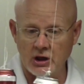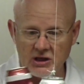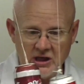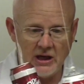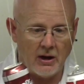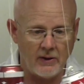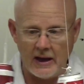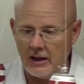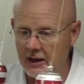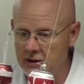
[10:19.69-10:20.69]
You can see how
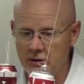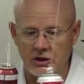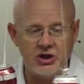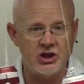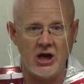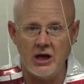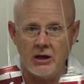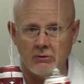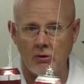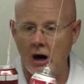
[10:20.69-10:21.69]
they easily shake
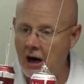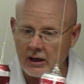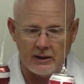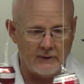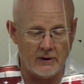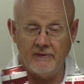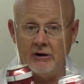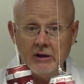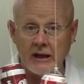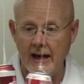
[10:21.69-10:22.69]
and rock, and they're
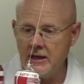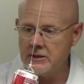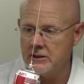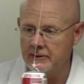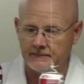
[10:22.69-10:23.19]
very light.